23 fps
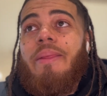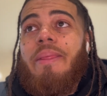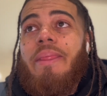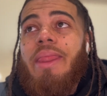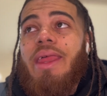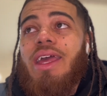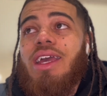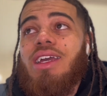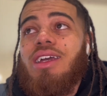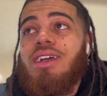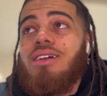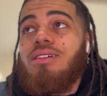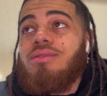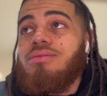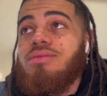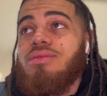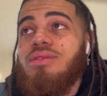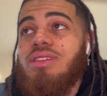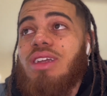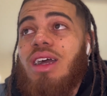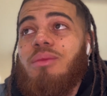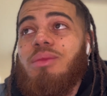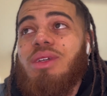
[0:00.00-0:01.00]
And
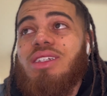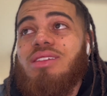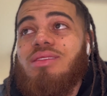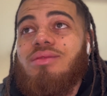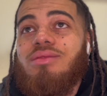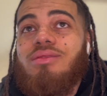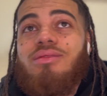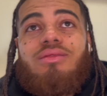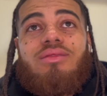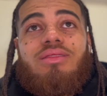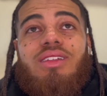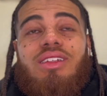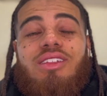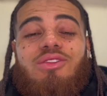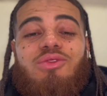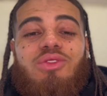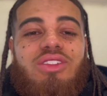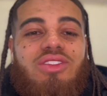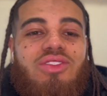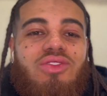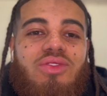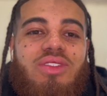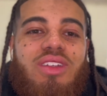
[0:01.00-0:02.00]
I mean, that's
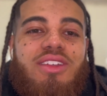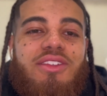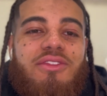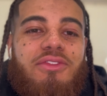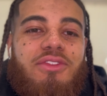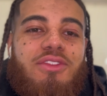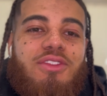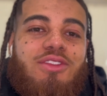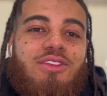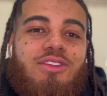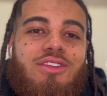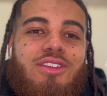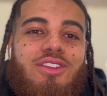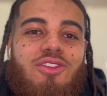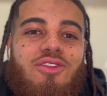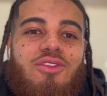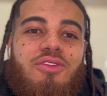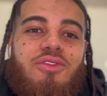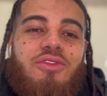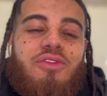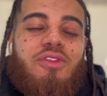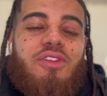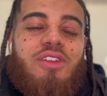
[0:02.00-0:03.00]
what you need for YouTube,
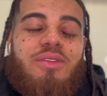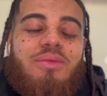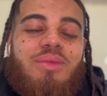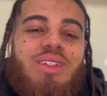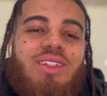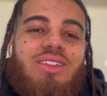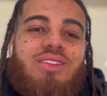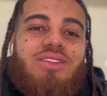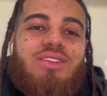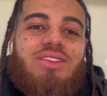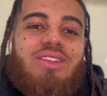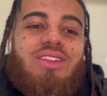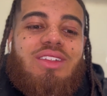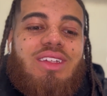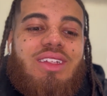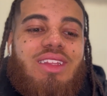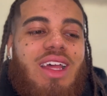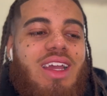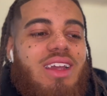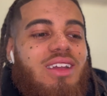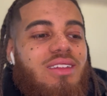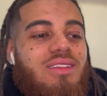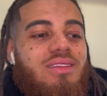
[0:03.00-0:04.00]
you feel me? You need
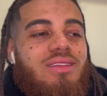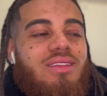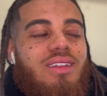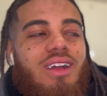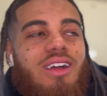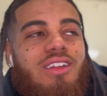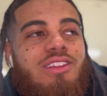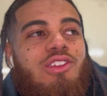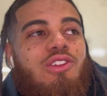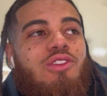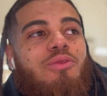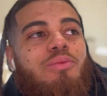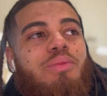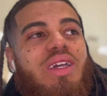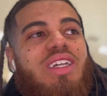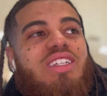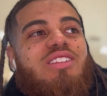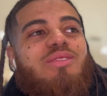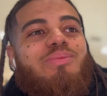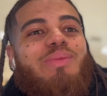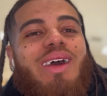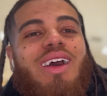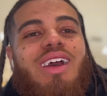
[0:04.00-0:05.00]
like a little
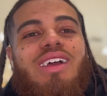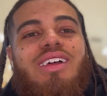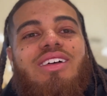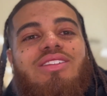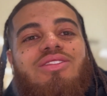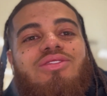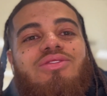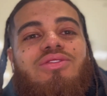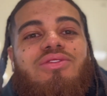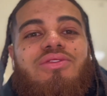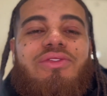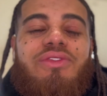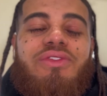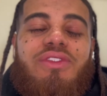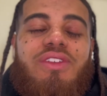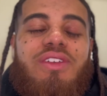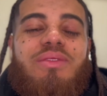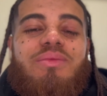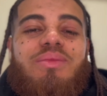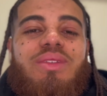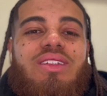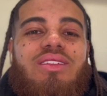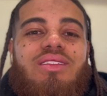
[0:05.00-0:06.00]
base behind you, you
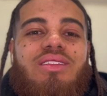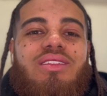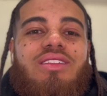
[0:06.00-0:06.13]
feel me?